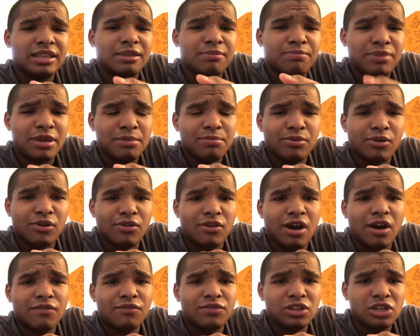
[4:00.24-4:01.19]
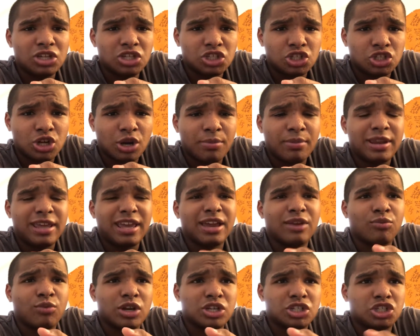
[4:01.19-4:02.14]
the people of East Germany
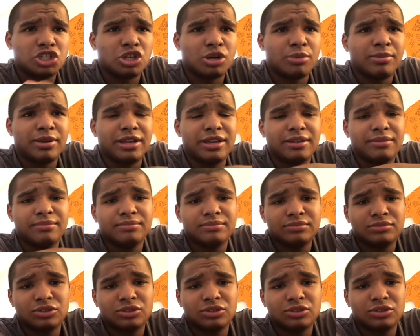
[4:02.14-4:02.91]
and West Germany.